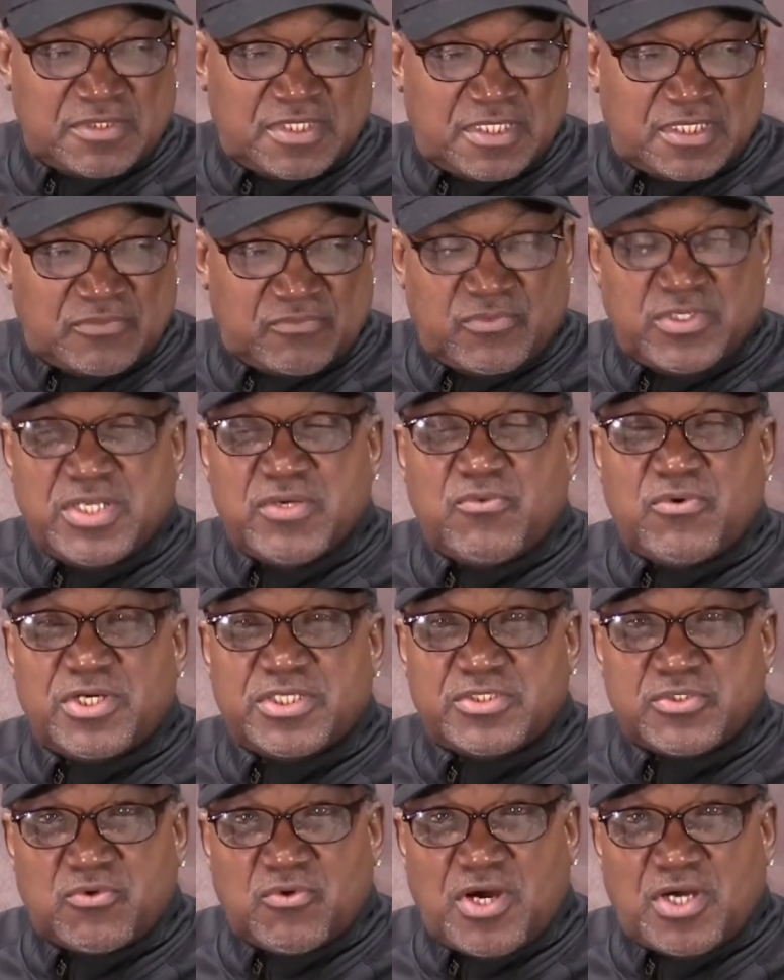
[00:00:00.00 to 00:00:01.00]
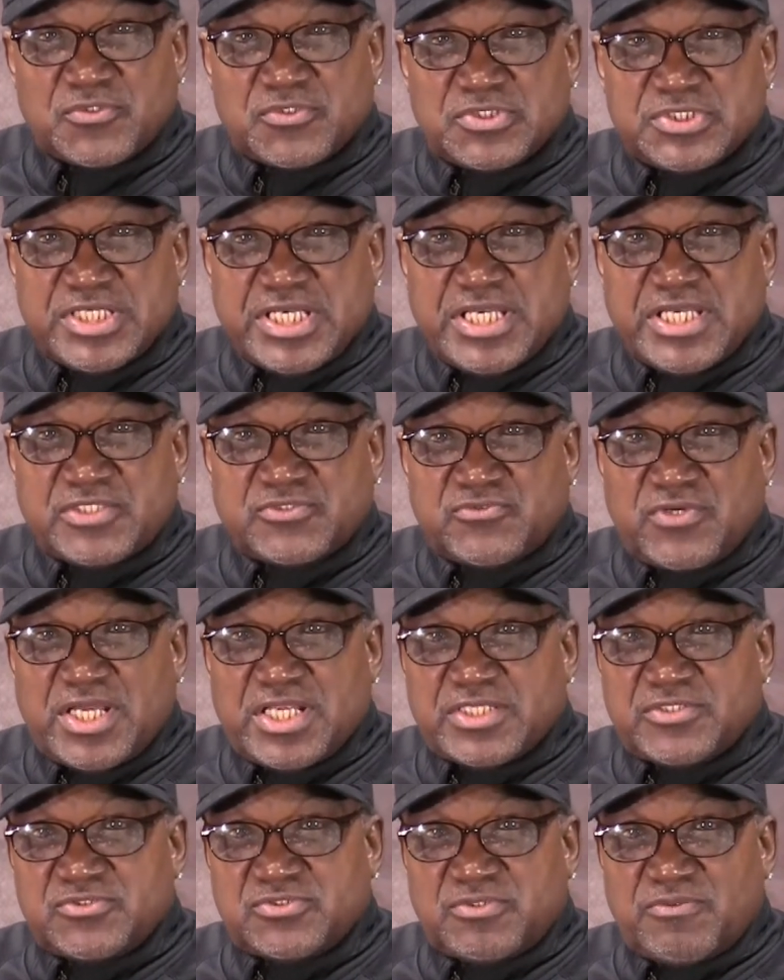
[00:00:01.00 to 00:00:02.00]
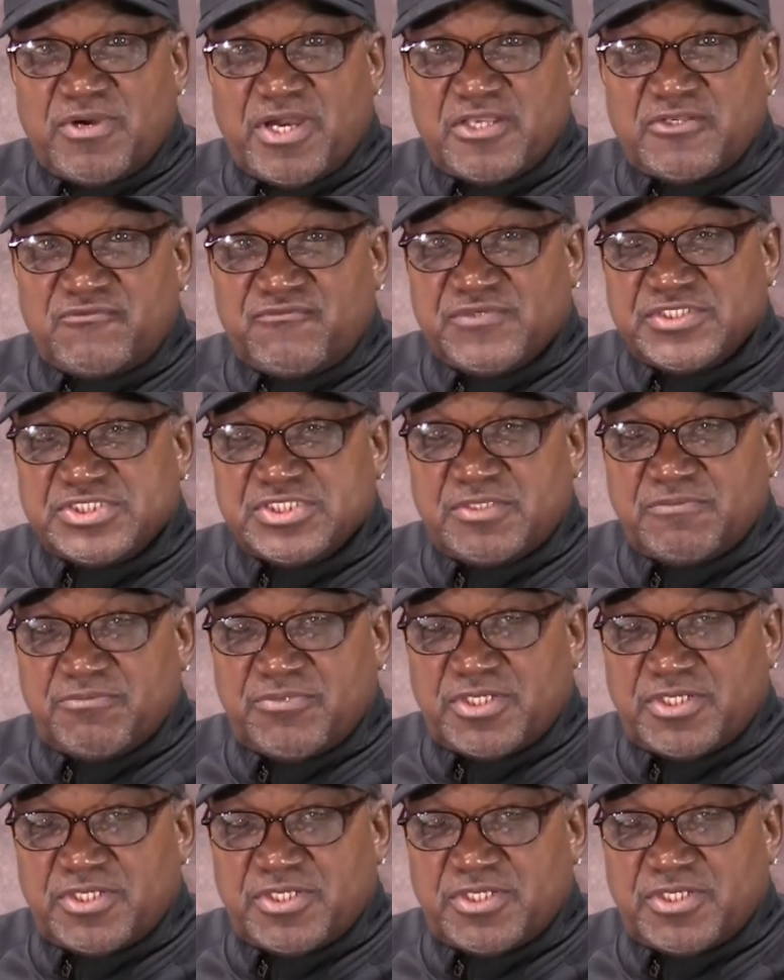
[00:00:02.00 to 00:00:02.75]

I really wanted to go out today and try to do some ice fishing,